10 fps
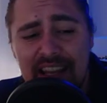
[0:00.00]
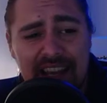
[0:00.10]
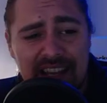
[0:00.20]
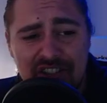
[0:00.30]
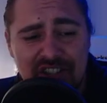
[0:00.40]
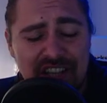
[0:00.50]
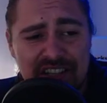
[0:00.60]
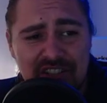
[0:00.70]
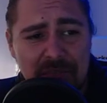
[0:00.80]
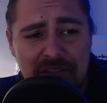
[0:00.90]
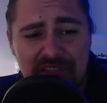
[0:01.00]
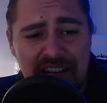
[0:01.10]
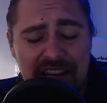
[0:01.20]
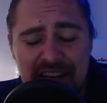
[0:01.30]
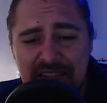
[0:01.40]
It just tends to be
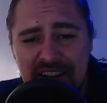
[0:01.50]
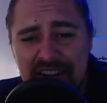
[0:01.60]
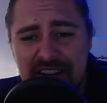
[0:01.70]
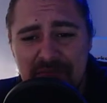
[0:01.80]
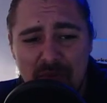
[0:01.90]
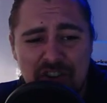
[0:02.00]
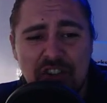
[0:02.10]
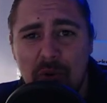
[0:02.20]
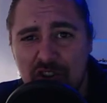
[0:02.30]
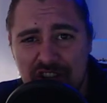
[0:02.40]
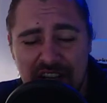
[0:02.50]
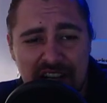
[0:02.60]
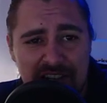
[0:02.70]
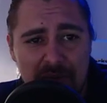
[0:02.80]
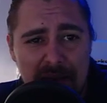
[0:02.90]
really kind of wishy-washy and a
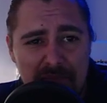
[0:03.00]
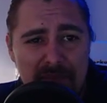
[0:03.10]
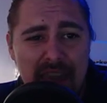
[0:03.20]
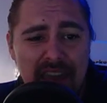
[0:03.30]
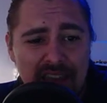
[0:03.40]
little bit meh.